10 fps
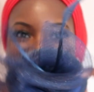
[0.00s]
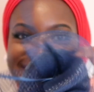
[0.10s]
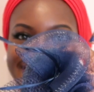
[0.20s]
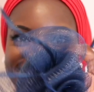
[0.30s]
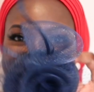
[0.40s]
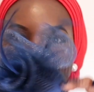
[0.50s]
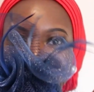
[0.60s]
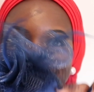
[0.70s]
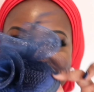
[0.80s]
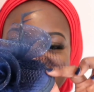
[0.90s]
Oh, I
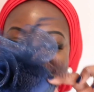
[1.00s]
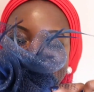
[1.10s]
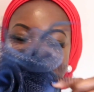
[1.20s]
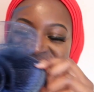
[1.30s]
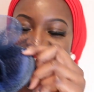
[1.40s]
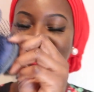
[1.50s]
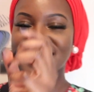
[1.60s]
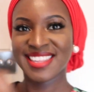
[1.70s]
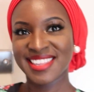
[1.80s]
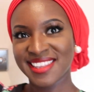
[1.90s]
love it. I literally
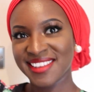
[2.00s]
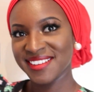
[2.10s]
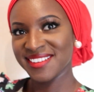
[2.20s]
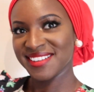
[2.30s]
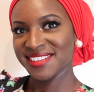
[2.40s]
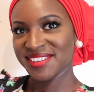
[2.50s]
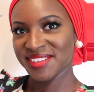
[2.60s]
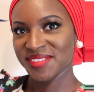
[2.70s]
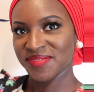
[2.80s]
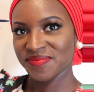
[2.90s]
need to go horse racing
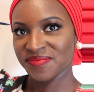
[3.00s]
now.